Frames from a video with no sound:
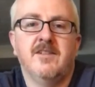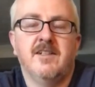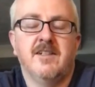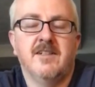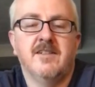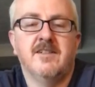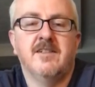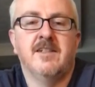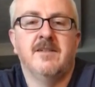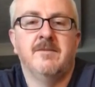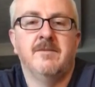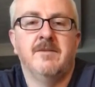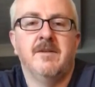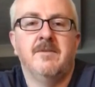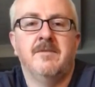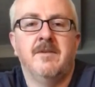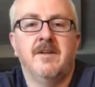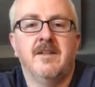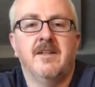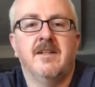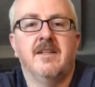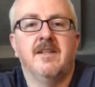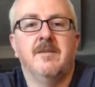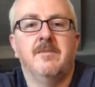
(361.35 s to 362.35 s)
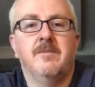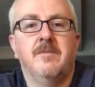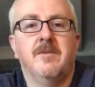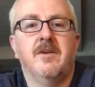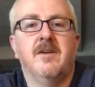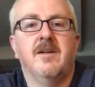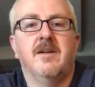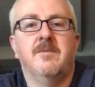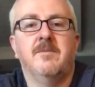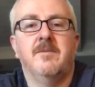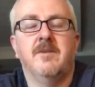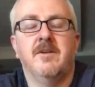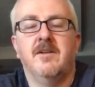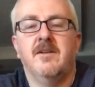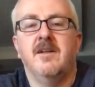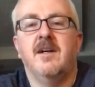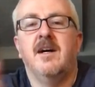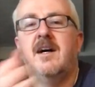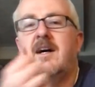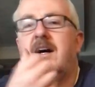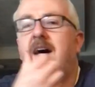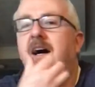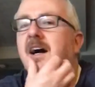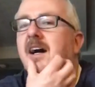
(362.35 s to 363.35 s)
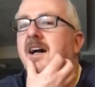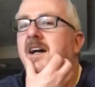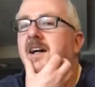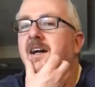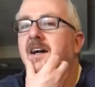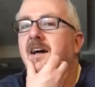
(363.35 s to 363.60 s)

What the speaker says: that it's going to be a monthly book, but I